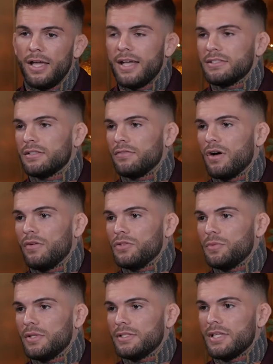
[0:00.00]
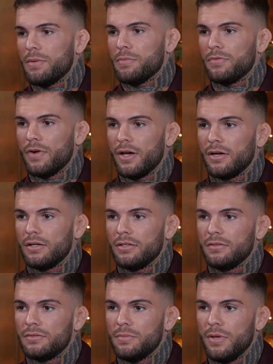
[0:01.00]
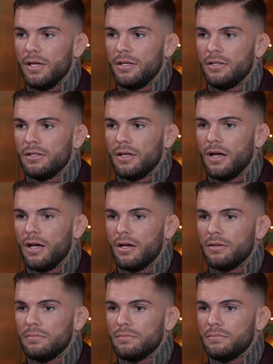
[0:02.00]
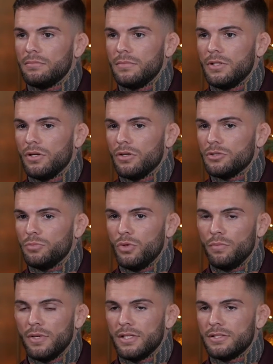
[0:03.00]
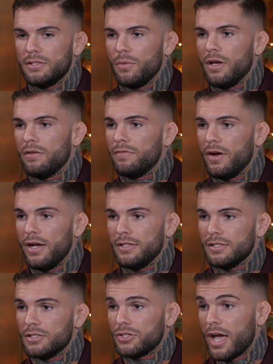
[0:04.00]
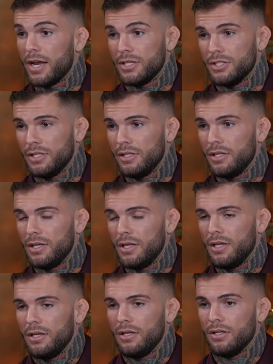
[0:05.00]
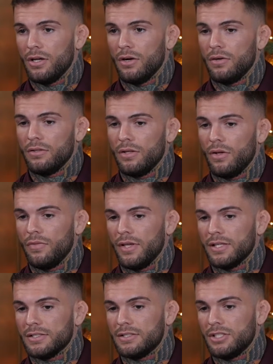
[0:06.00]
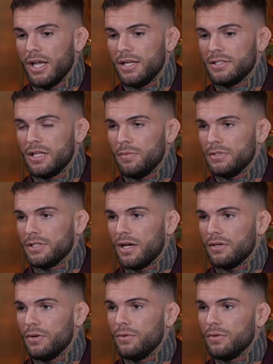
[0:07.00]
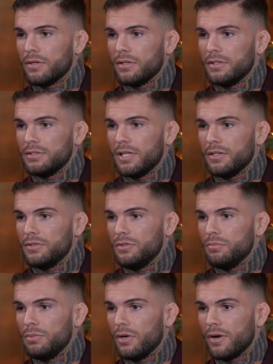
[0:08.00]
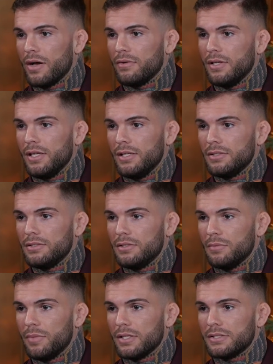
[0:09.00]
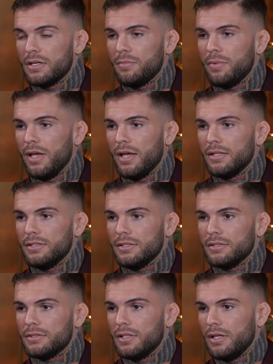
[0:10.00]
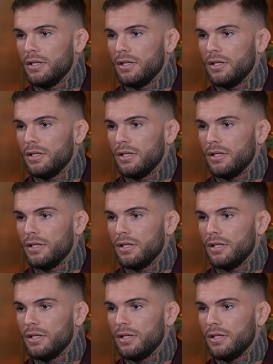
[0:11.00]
He hasn't evolved. He's been the same fighter to me. His movements, the way he fights, his strategy. The only thing that's changed is time he's gotten older. He's had 2 blown out knees, busted up hands.